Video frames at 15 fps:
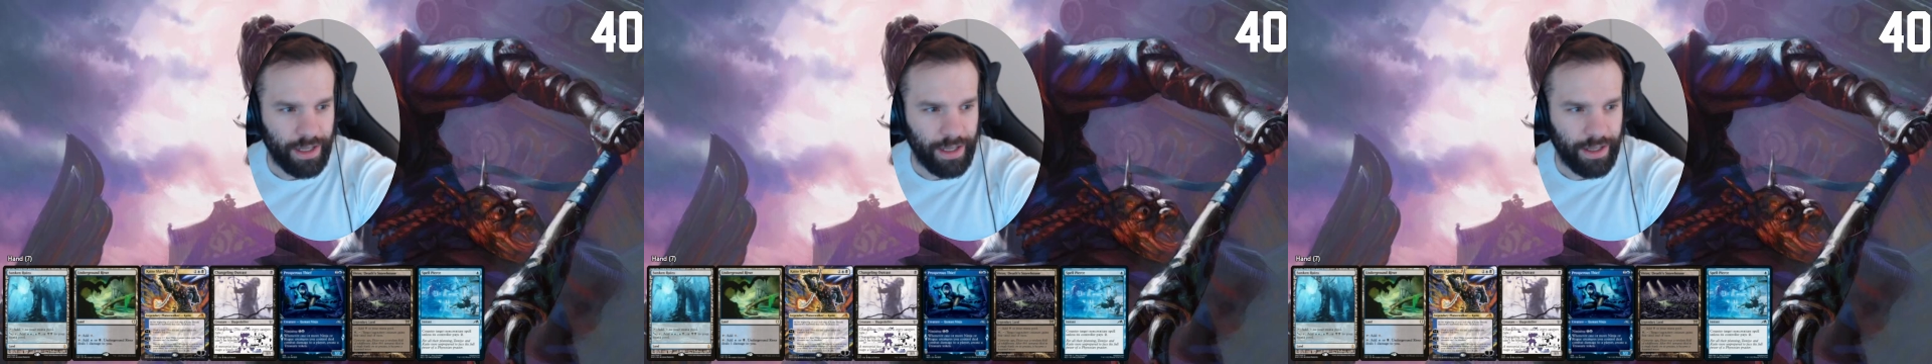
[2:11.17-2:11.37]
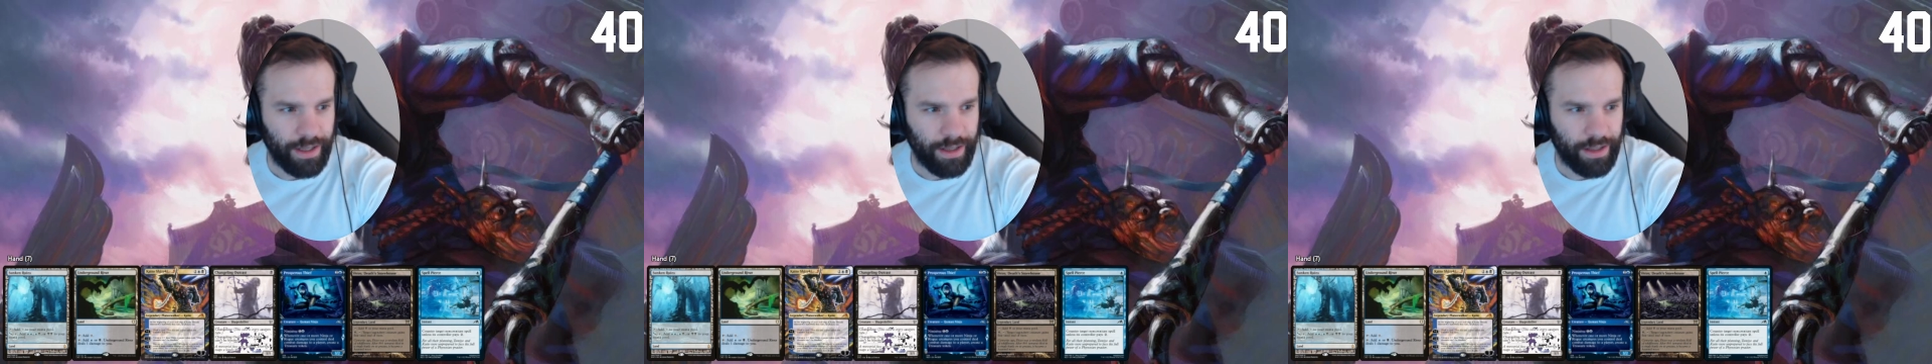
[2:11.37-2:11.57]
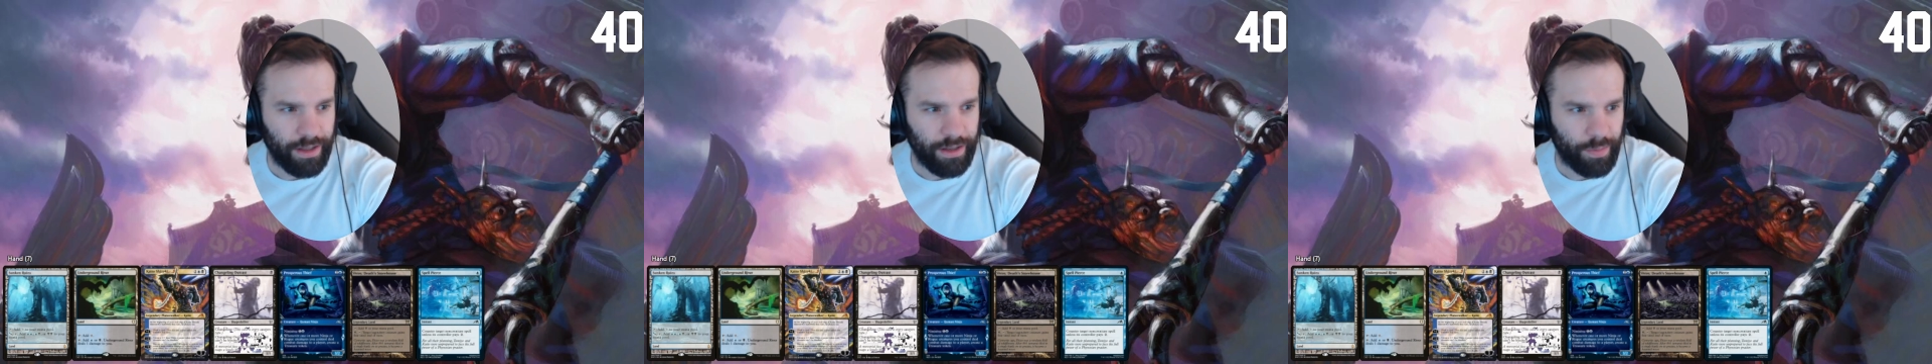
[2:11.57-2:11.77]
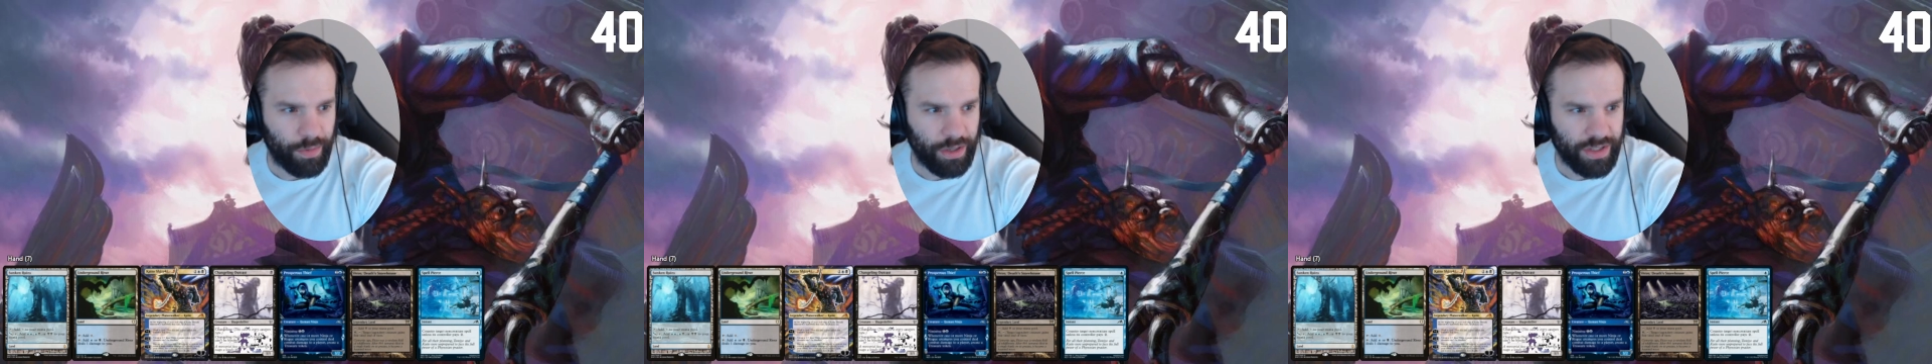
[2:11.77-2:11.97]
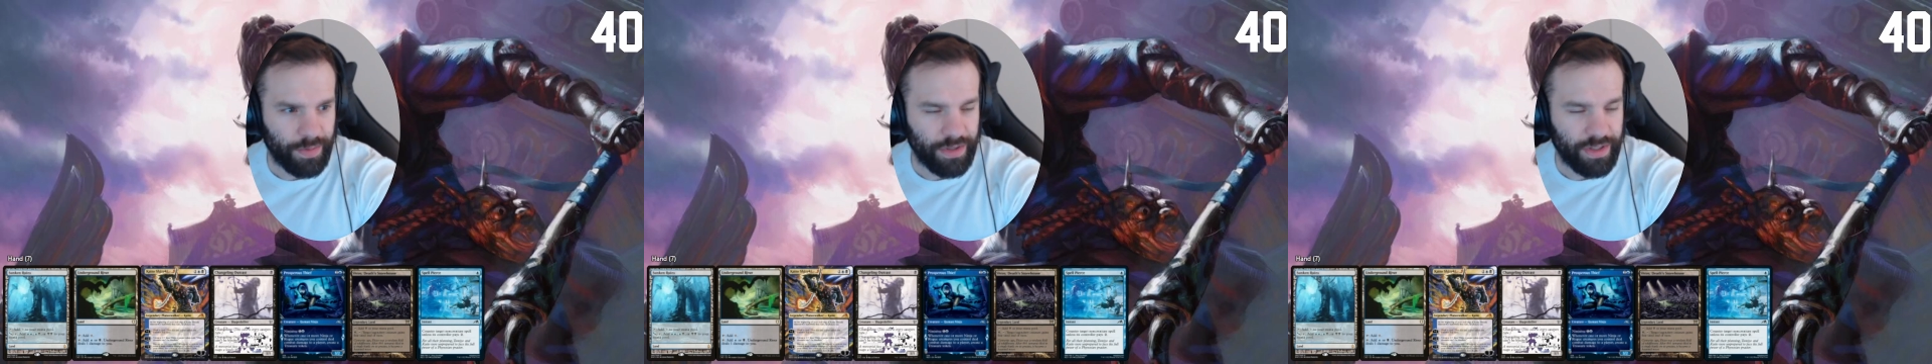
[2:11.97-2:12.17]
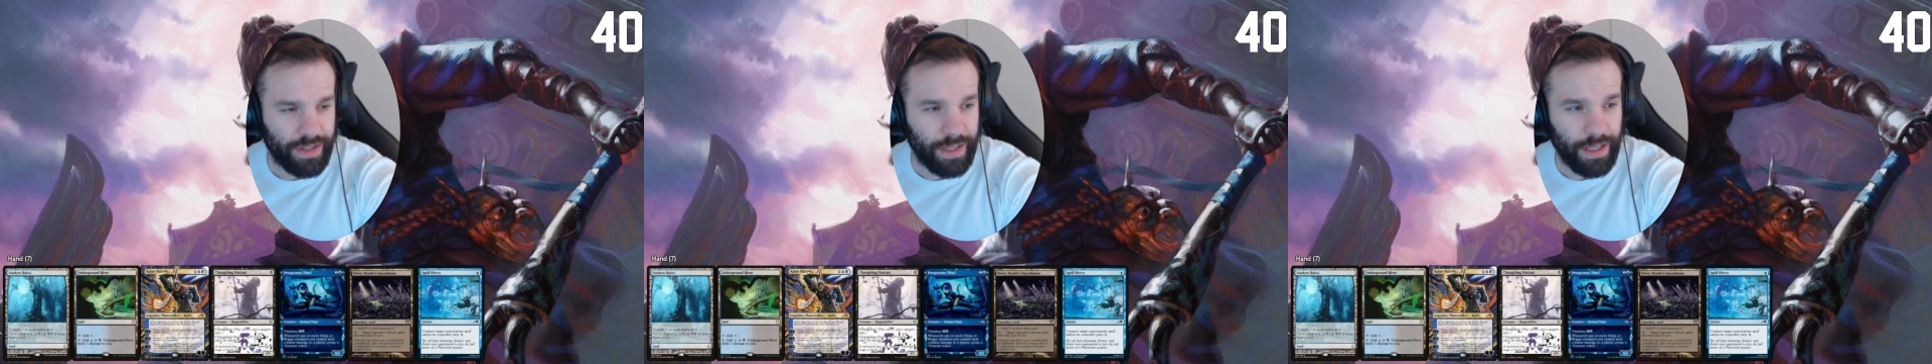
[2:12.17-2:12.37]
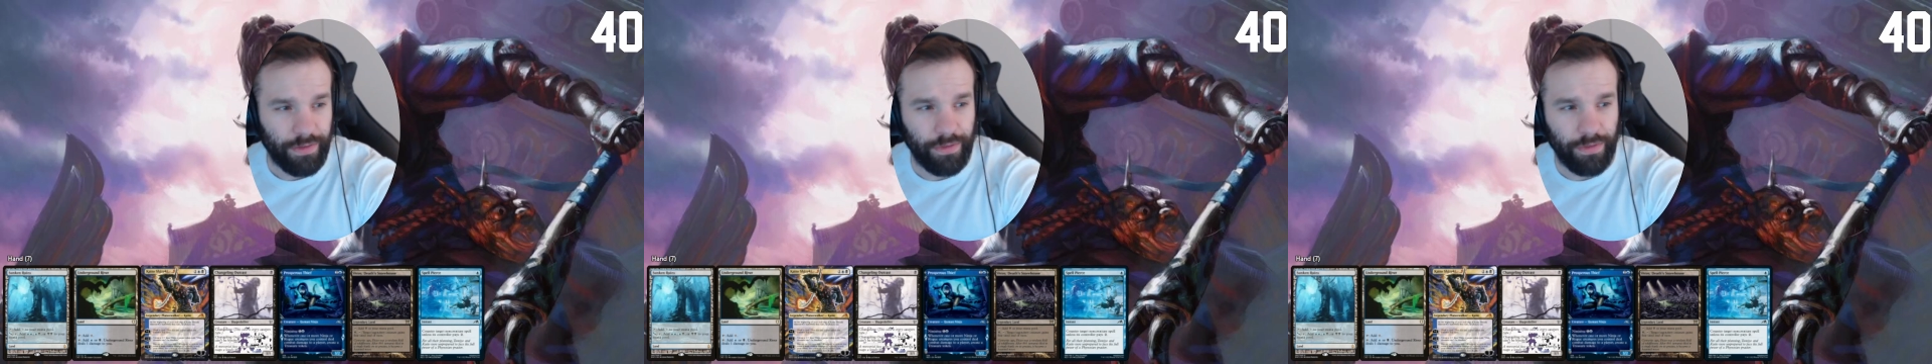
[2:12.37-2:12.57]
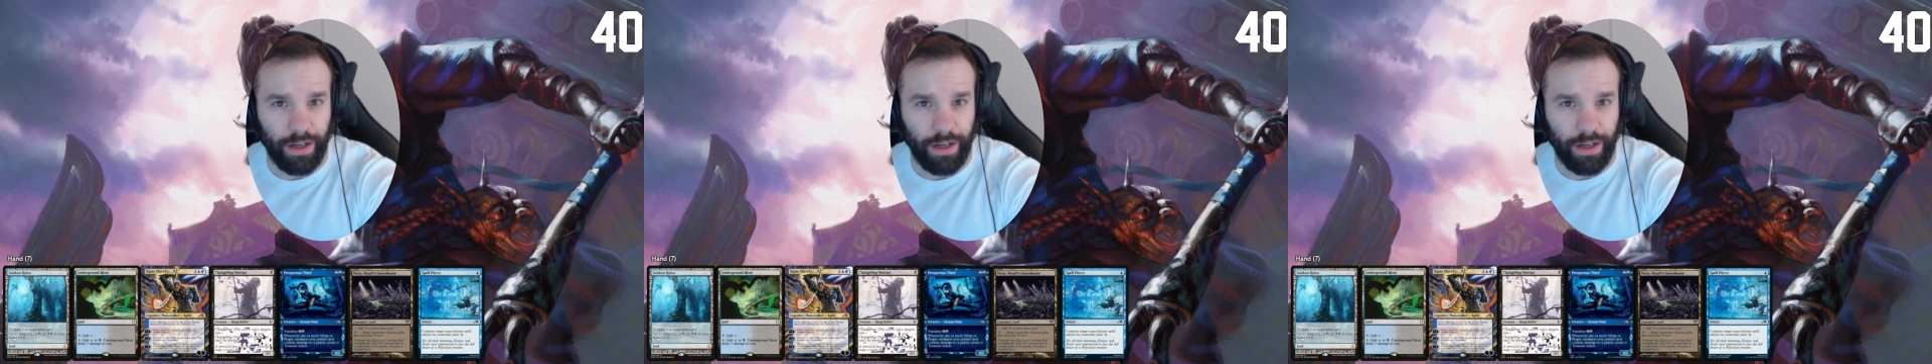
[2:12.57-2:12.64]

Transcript: and Prosperous Thief.